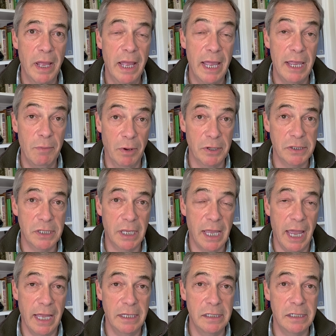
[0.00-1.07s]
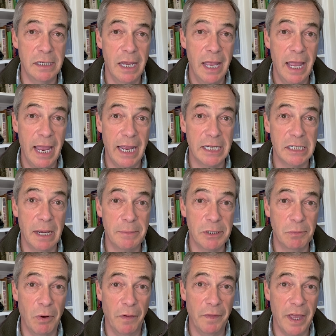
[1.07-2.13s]
He wants the kids, in terms of
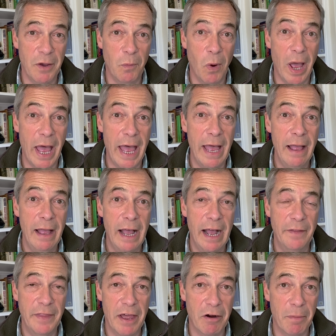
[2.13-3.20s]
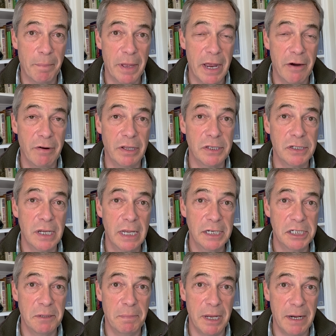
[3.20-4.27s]
what they wear and their appearance,
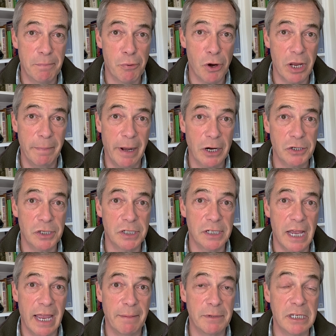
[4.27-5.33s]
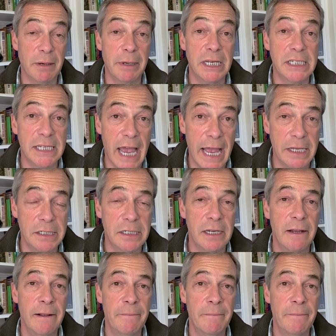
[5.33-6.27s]
to be pretty much the same. So he says